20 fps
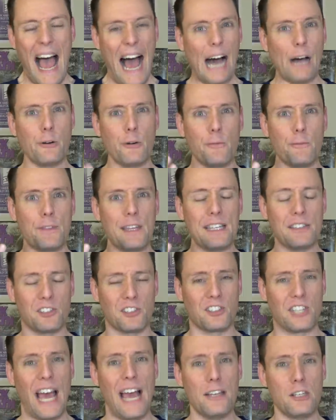out of
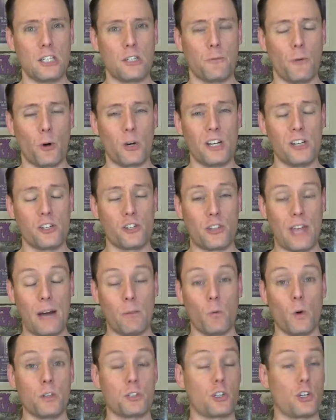this test footage
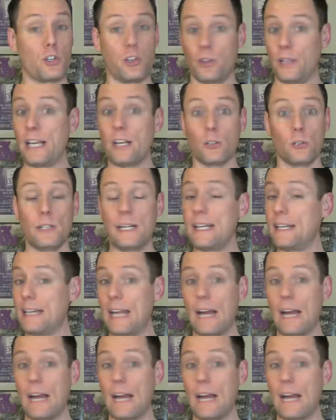that was clearly